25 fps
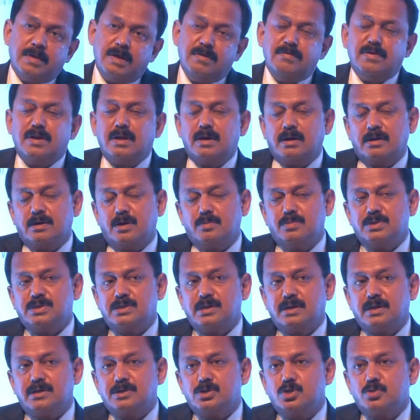even a
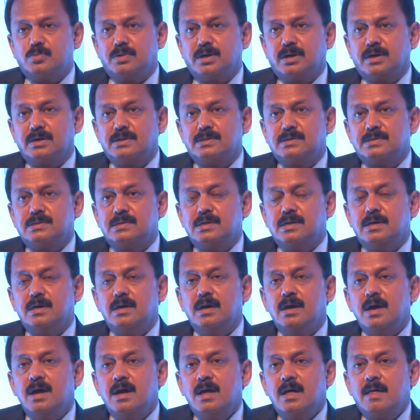domestic consumer can see,
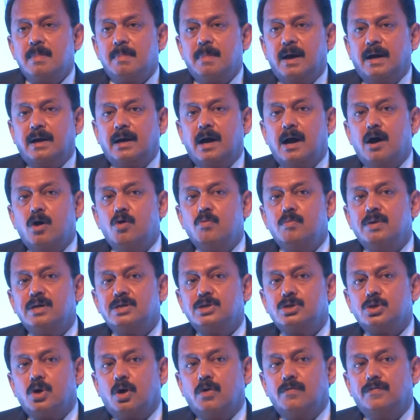that how
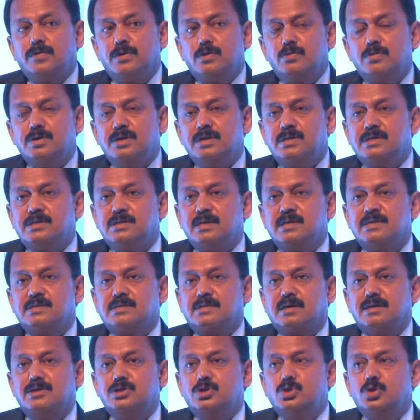much of units he has
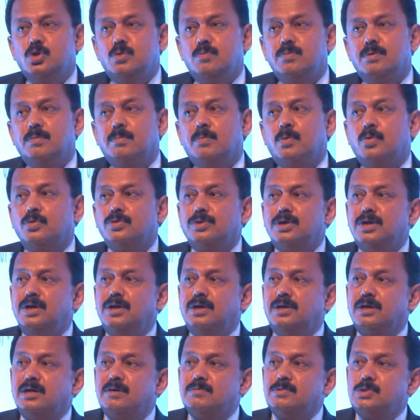consumed both
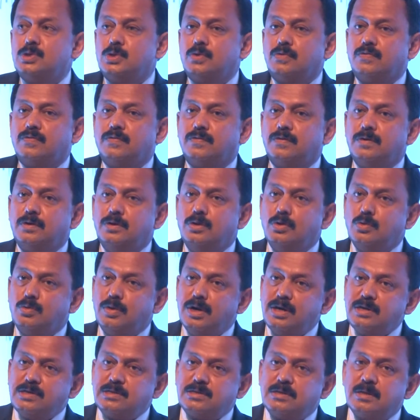in terms of
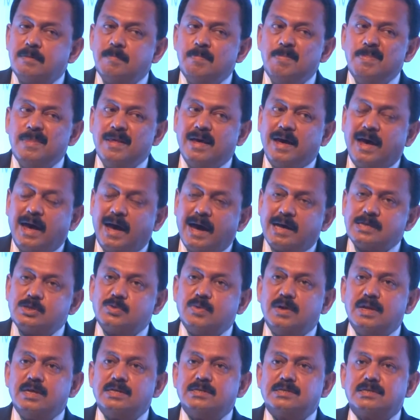units as
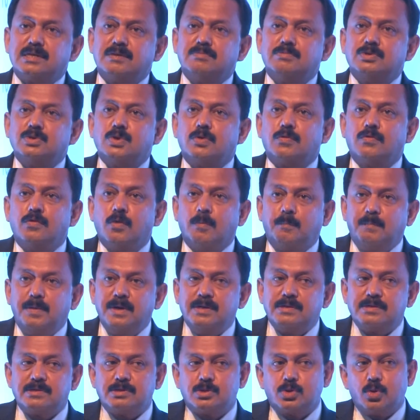well as terms of
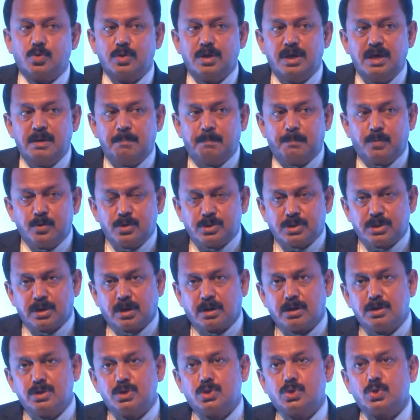rupees. So he puts a
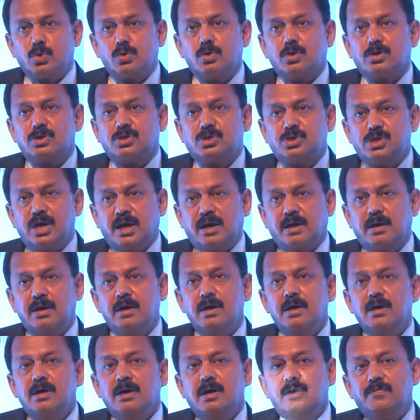control or check
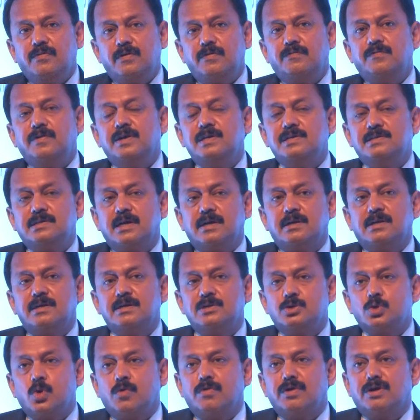if he feels that he
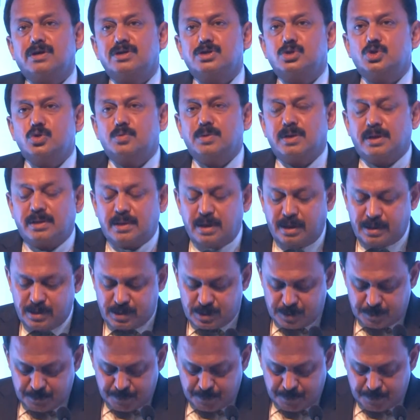is over consuming things.